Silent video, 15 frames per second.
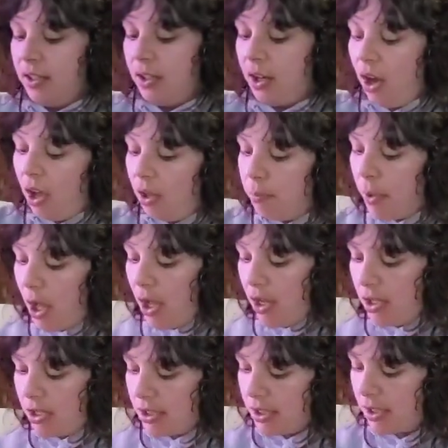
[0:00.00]
They're all
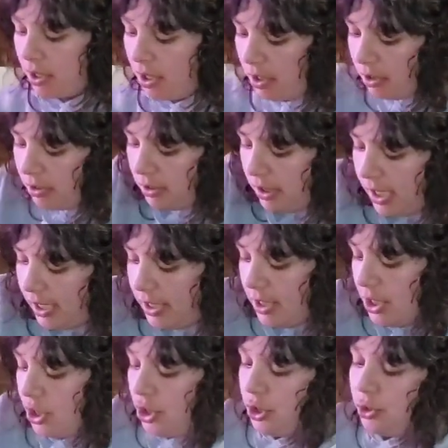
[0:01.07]
balls. They're all like
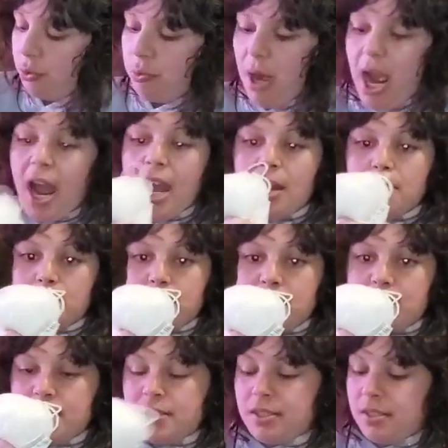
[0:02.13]

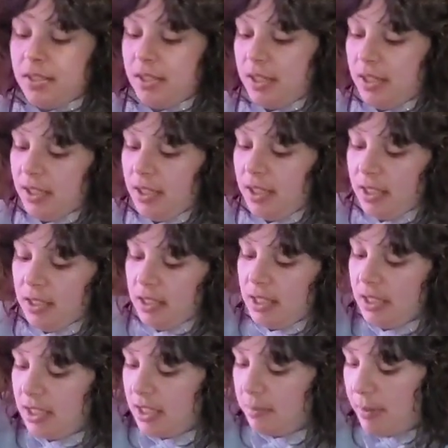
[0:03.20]
scraps.
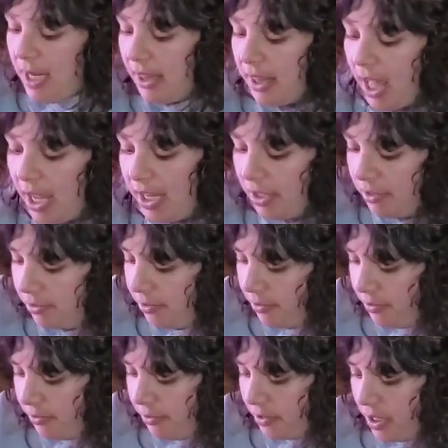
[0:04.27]
This is my life.
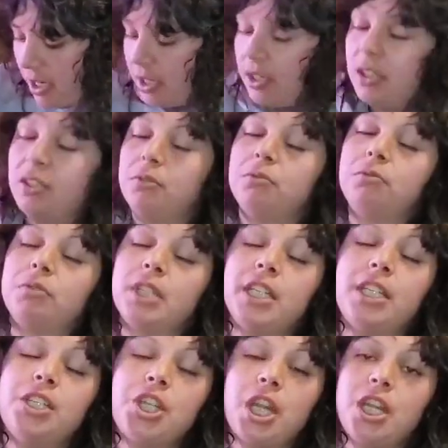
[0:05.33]
I'm going to
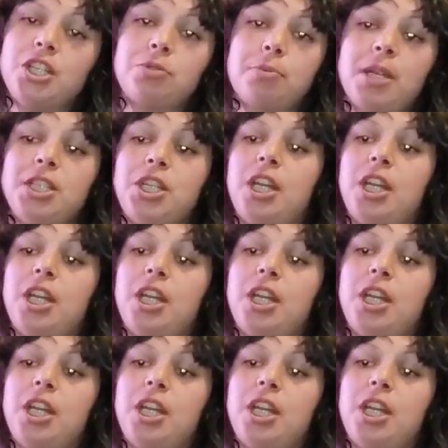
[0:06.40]
re-change my